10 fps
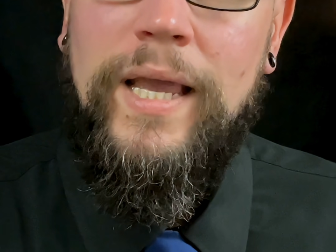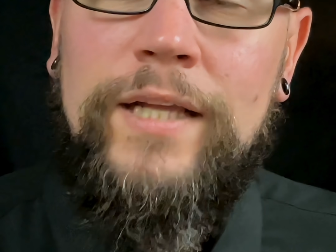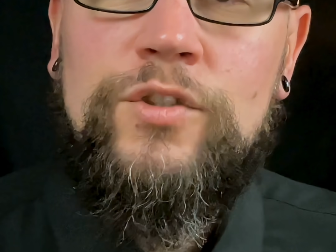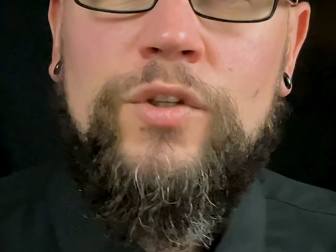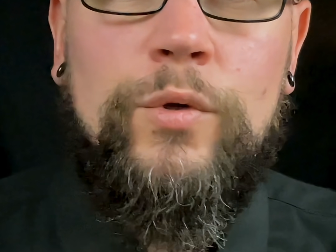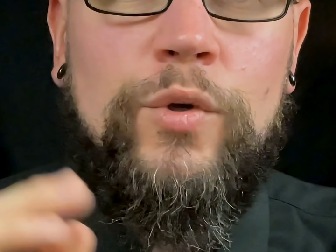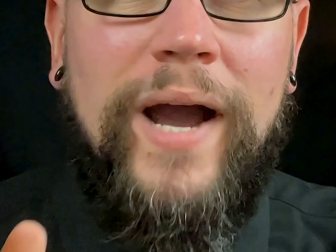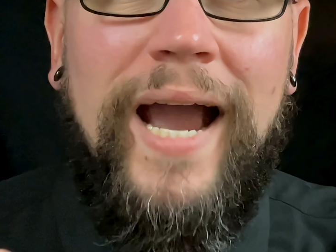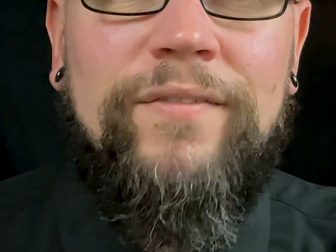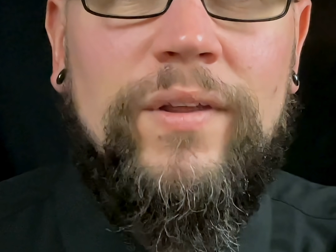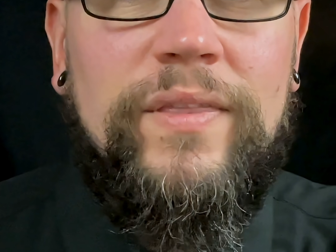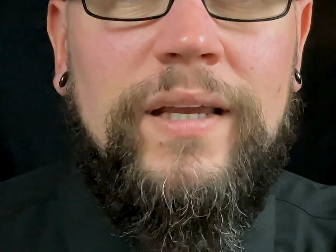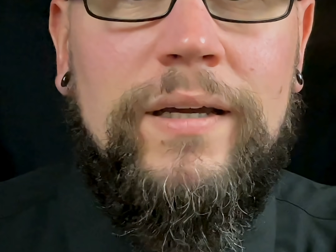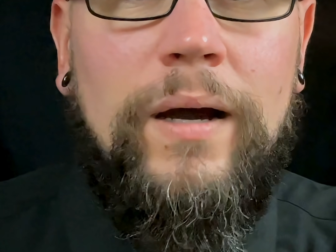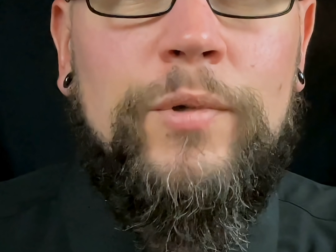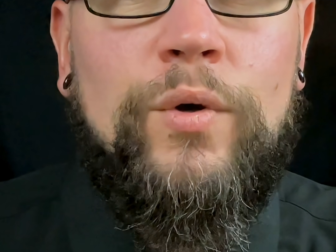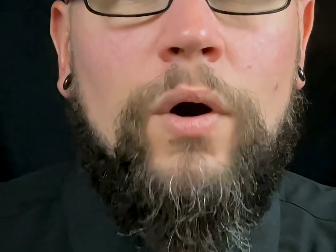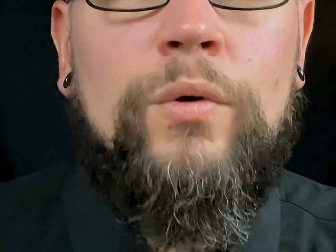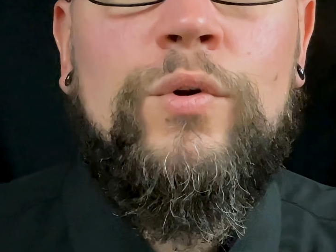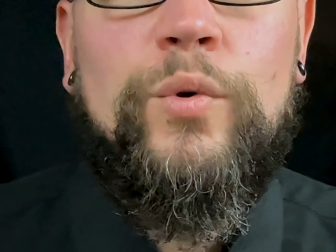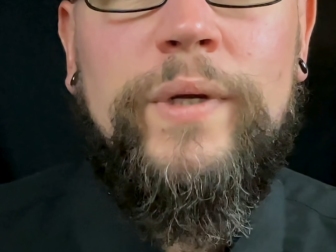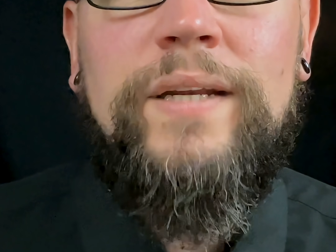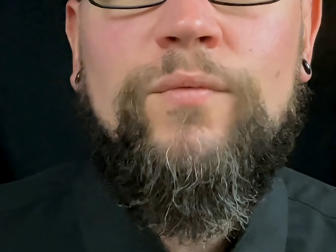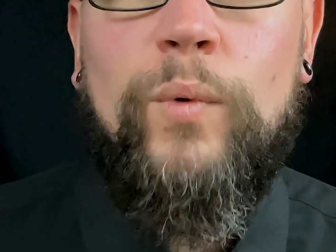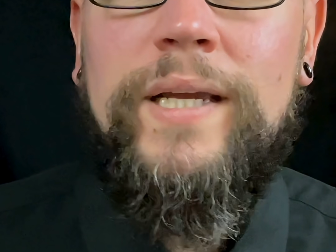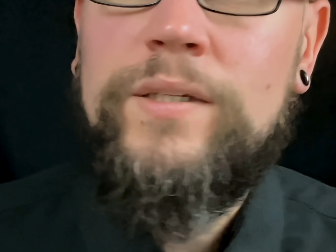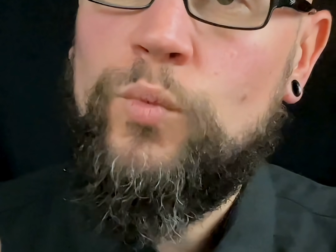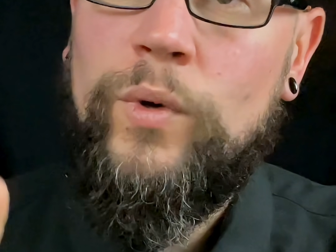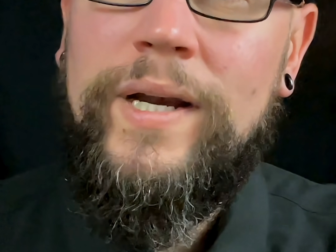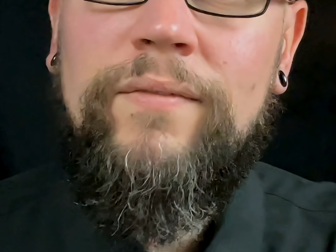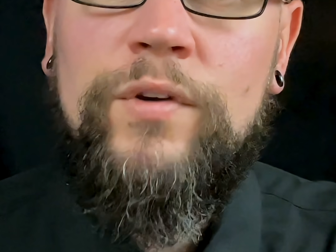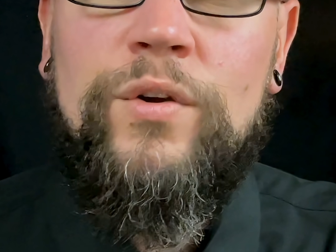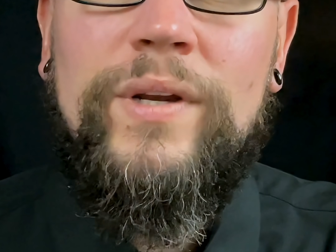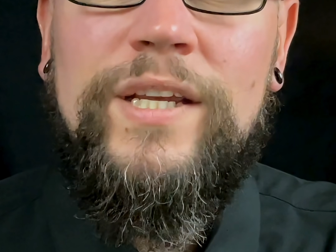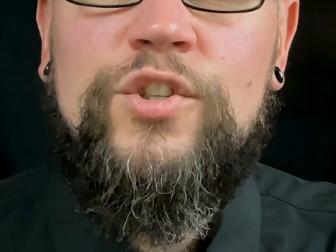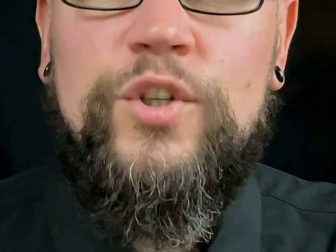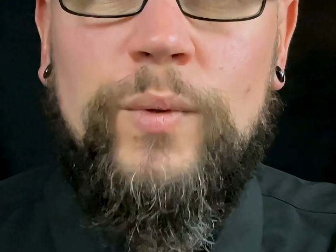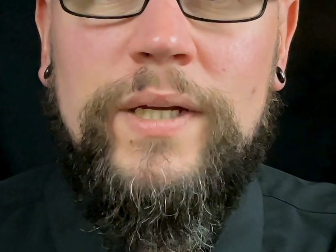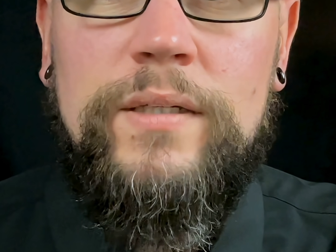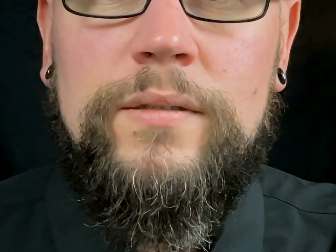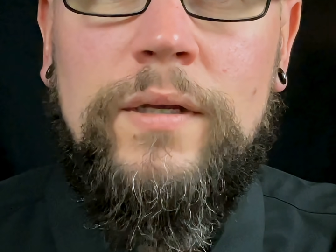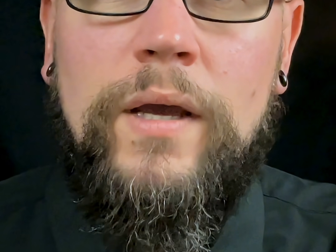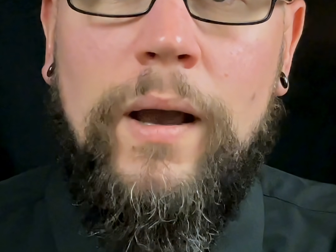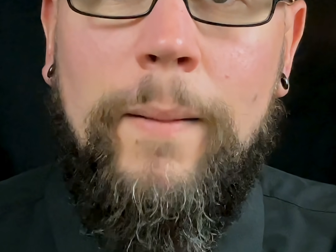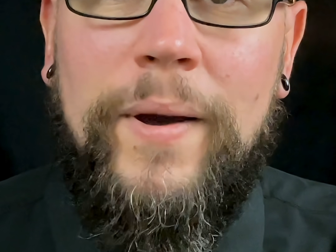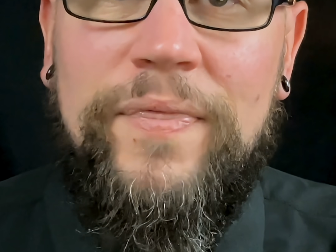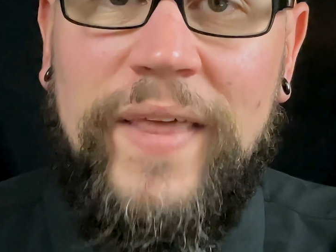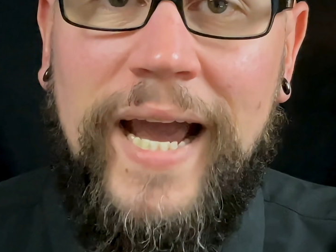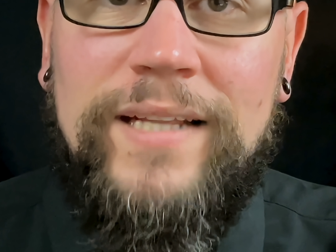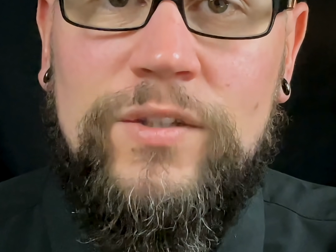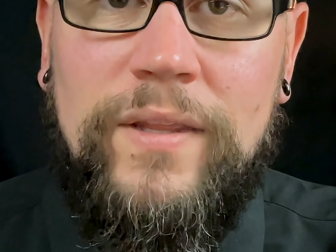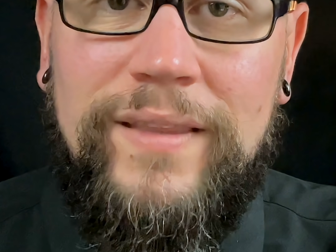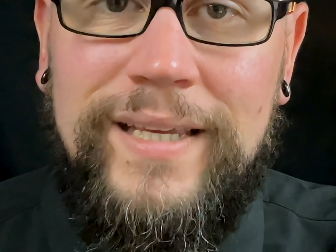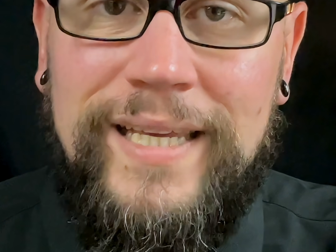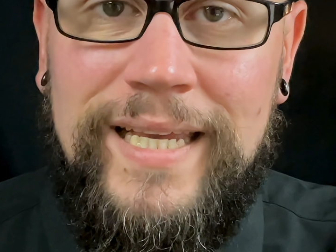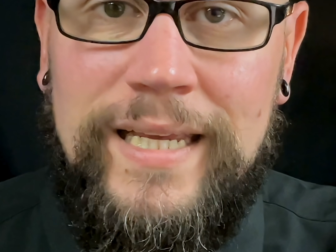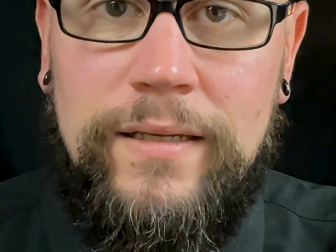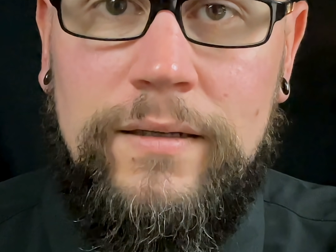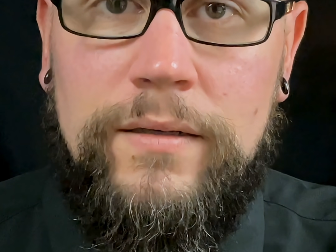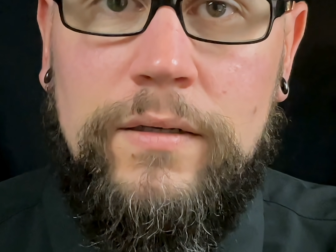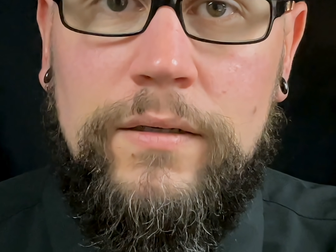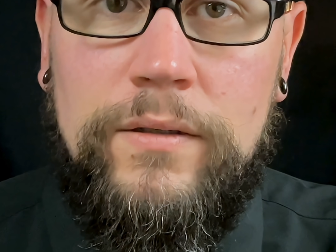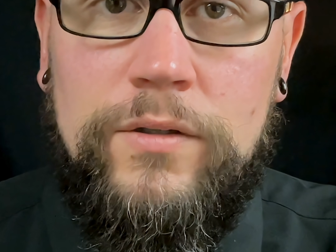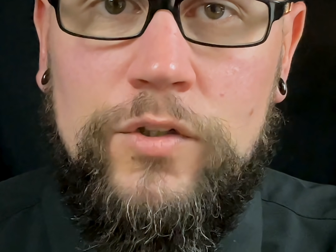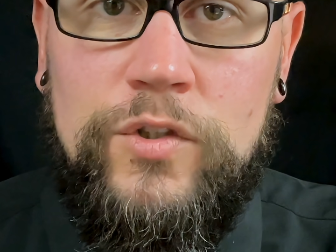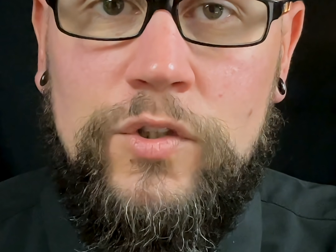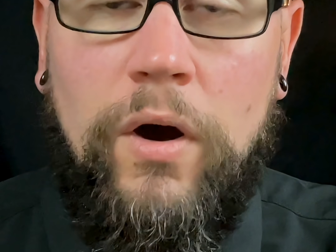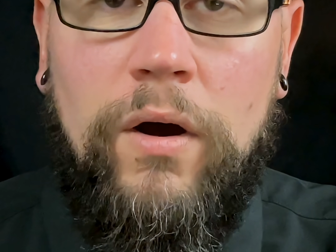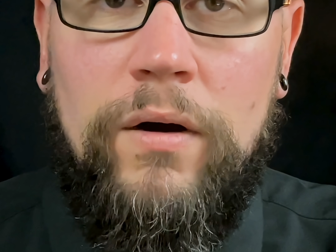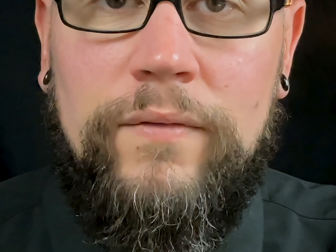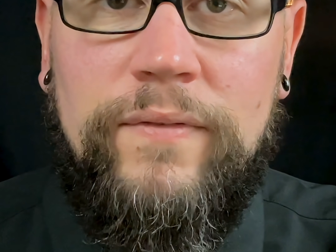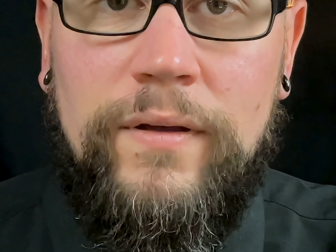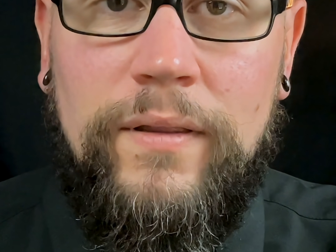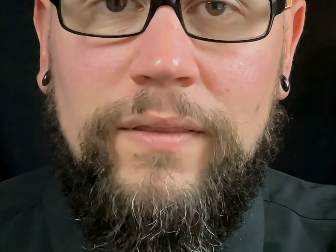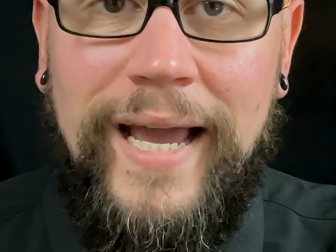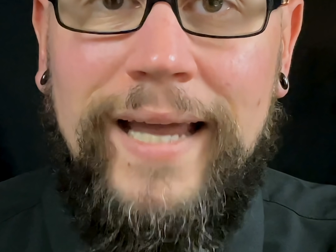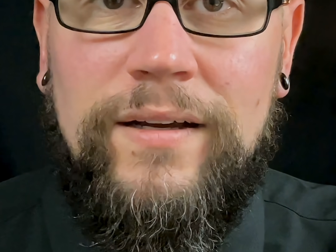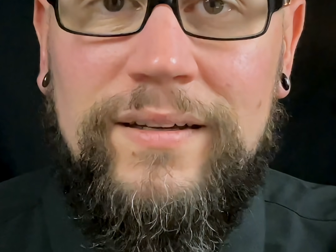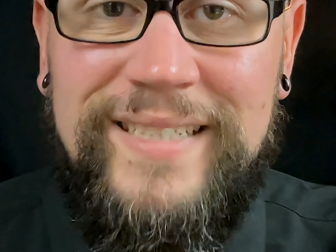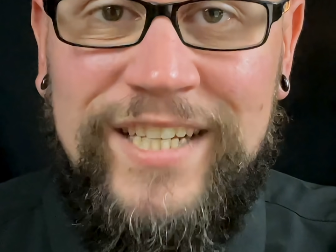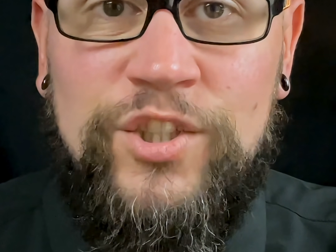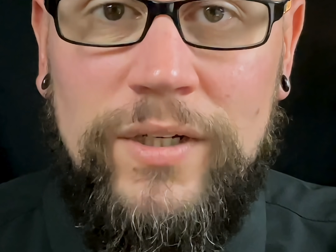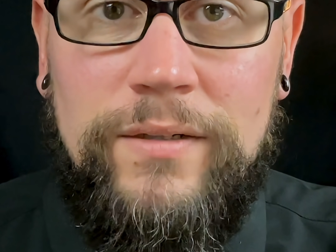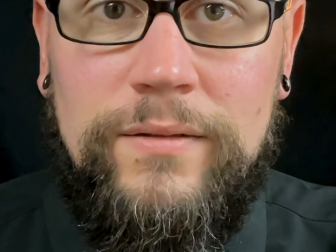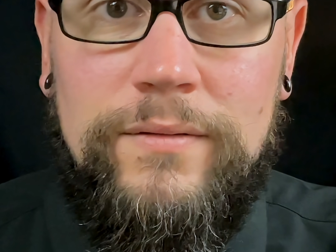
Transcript: And so you'll have to think up your own creative ways, whatever your issue is, but that's the key starve that attention.